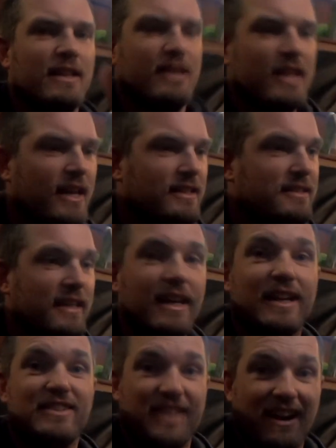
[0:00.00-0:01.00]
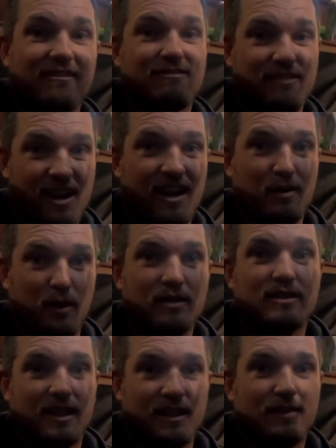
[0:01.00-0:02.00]
Yeah, see, and Jack really
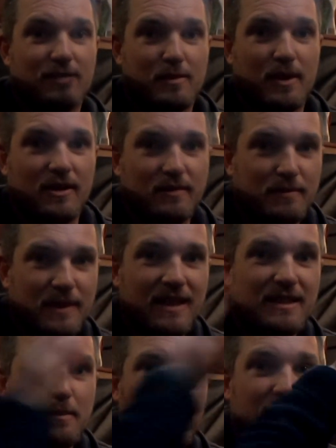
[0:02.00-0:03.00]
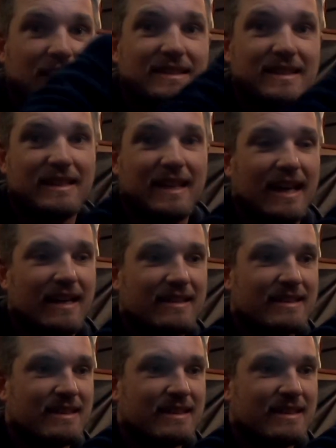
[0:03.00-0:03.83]
wants to get off the boat, but it's pissing down.